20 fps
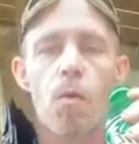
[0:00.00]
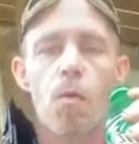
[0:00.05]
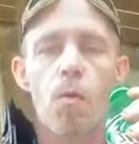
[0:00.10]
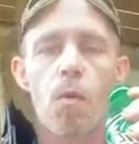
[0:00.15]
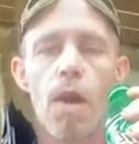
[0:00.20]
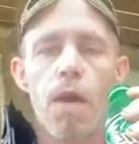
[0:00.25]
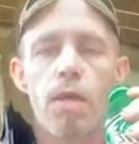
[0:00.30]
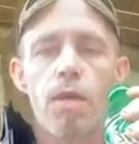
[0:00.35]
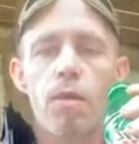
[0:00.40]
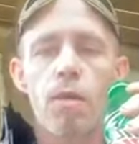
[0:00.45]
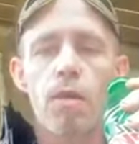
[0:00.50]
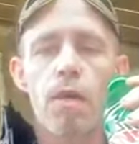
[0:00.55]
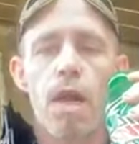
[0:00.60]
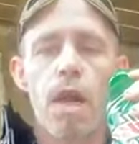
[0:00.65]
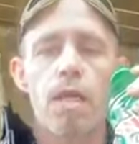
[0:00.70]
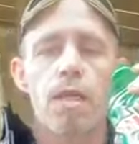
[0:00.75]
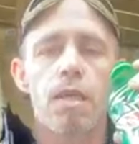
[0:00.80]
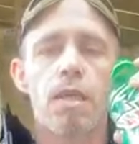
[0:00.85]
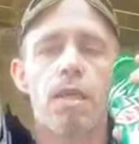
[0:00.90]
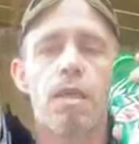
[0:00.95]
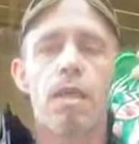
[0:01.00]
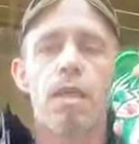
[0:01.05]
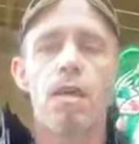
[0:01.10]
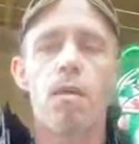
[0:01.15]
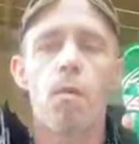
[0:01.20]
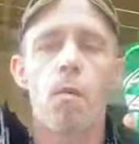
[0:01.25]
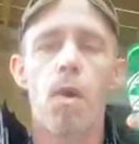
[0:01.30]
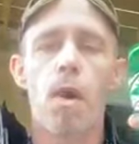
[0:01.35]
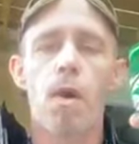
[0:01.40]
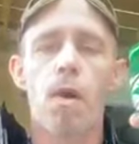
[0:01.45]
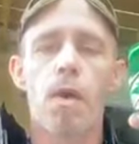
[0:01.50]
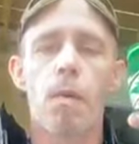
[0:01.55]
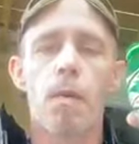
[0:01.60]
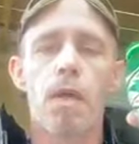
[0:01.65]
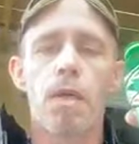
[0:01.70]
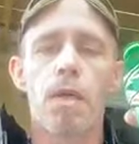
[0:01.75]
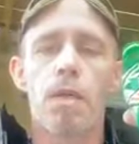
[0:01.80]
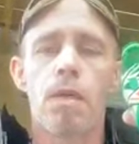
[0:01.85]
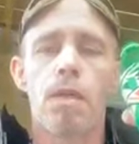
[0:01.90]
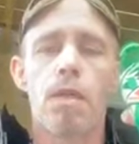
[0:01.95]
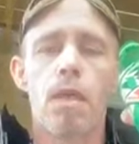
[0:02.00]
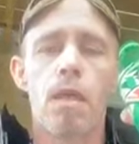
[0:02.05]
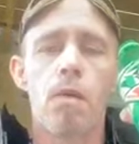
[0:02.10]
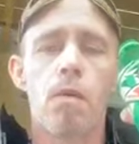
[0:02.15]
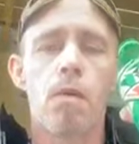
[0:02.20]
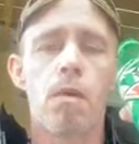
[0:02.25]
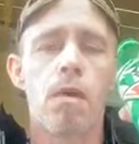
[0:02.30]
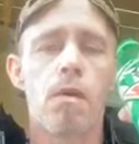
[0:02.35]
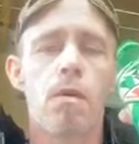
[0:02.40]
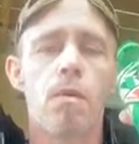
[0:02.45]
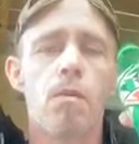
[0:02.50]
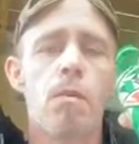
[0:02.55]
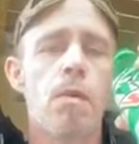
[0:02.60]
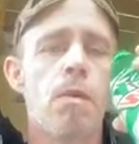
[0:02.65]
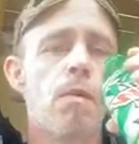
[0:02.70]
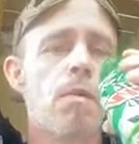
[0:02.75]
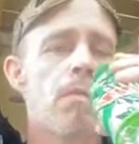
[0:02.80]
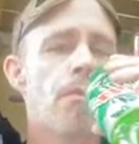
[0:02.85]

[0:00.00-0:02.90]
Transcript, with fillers: Rachel, nice to see you. Welcome into the tea room.